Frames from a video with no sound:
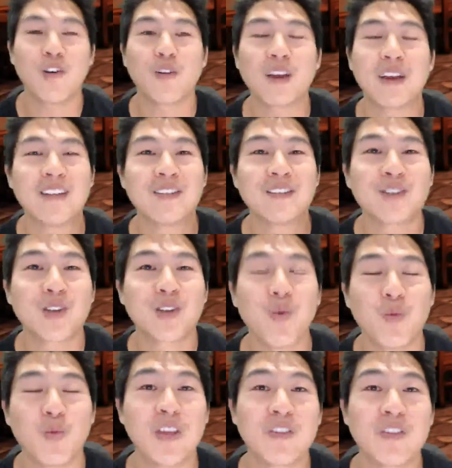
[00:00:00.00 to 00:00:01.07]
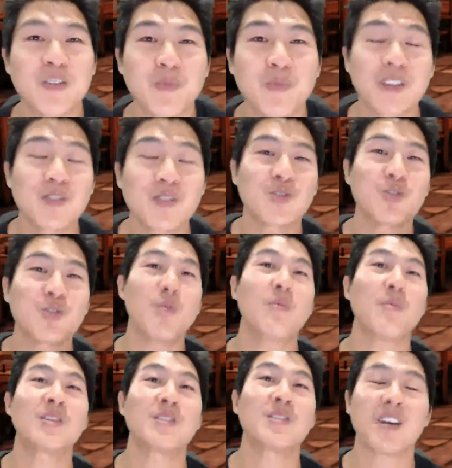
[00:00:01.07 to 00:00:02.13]
All right, so we have spent so
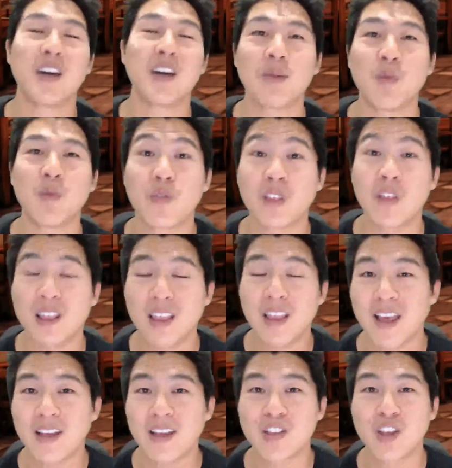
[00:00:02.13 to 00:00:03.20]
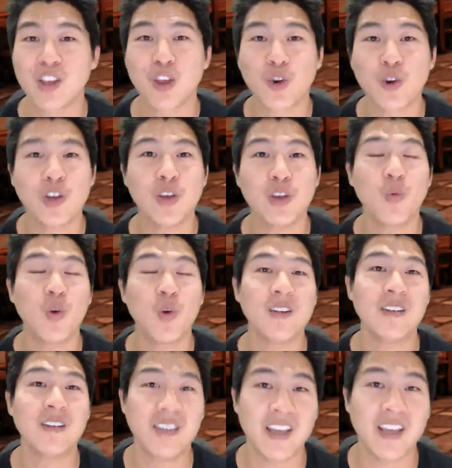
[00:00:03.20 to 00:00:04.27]
much time over the last
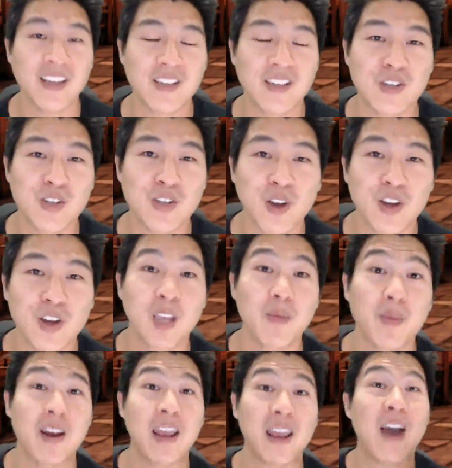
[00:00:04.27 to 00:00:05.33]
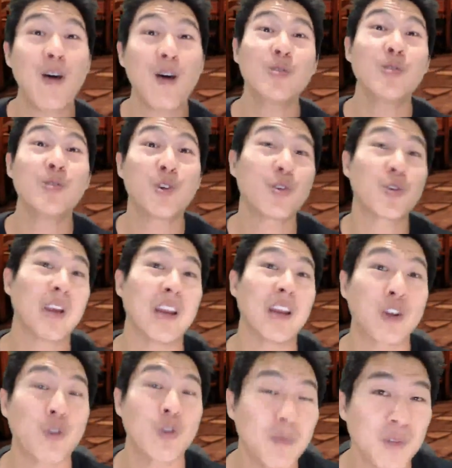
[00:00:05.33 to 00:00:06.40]
31 days talking about how to create
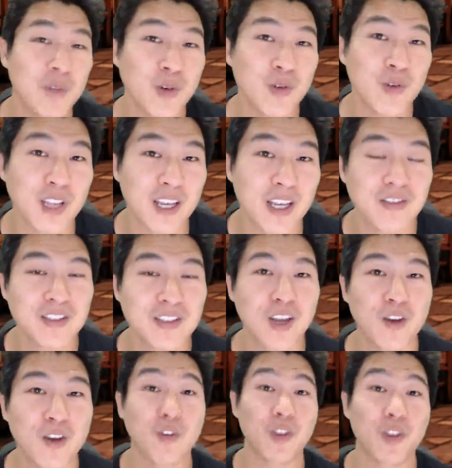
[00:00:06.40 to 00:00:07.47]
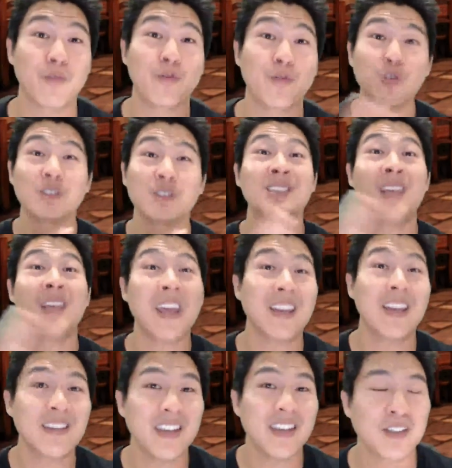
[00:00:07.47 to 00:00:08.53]
a crypto lifestyle for the first
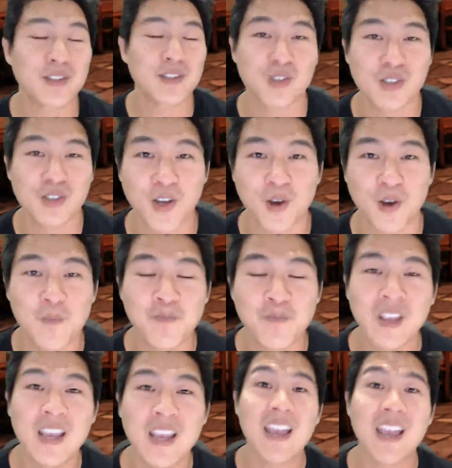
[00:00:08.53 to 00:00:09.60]
10 days or so.